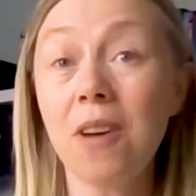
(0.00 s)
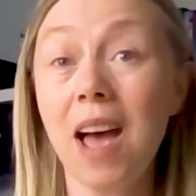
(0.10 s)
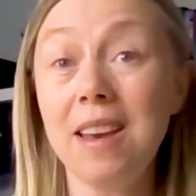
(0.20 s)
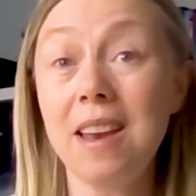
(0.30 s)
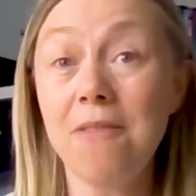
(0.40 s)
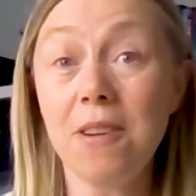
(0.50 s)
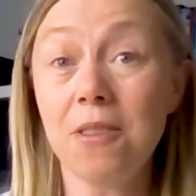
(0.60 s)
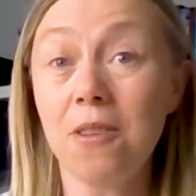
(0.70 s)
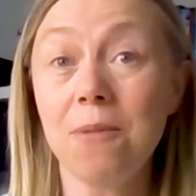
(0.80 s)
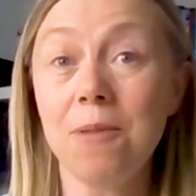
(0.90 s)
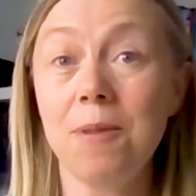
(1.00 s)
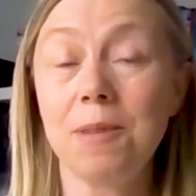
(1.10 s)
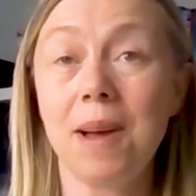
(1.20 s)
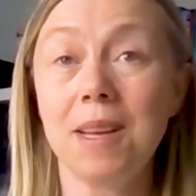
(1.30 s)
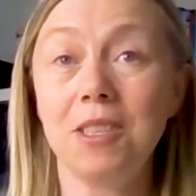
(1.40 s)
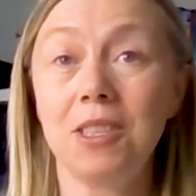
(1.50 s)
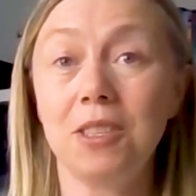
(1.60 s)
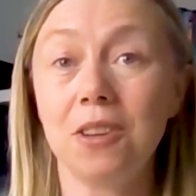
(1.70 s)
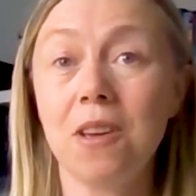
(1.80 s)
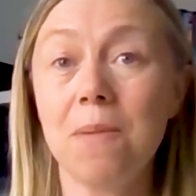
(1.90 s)
I never thought we would manage
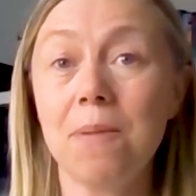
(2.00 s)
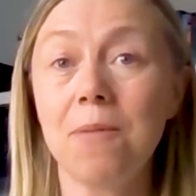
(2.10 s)
to do it,